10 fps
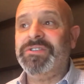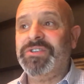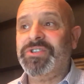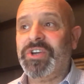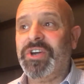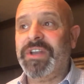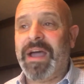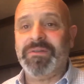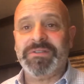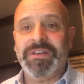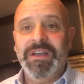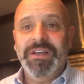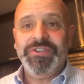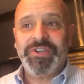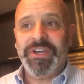the turnout
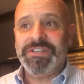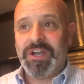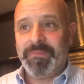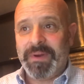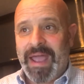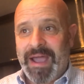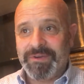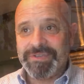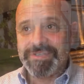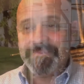to his open house.